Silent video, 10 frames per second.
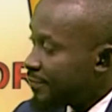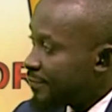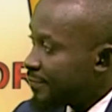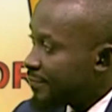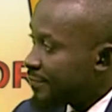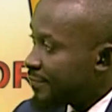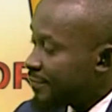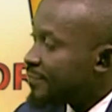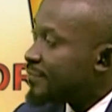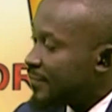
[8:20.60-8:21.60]

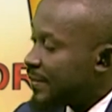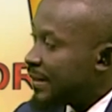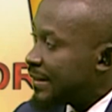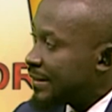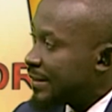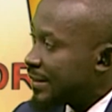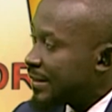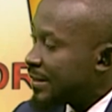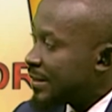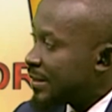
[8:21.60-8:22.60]

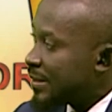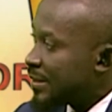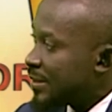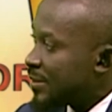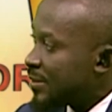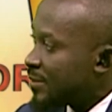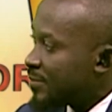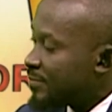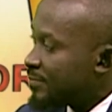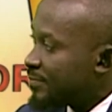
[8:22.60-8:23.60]

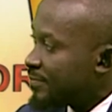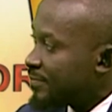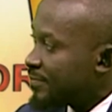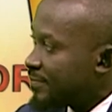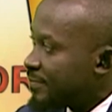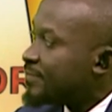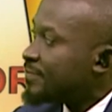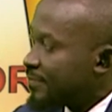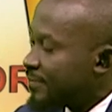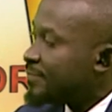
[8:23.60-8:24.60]

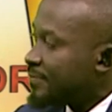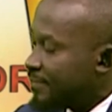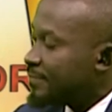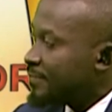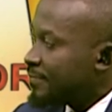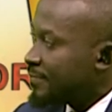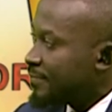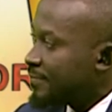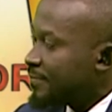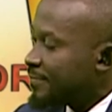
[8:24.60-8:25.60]

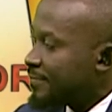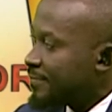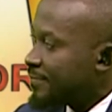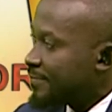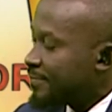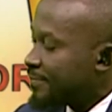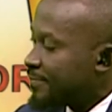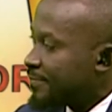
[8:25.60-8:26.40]
(silent)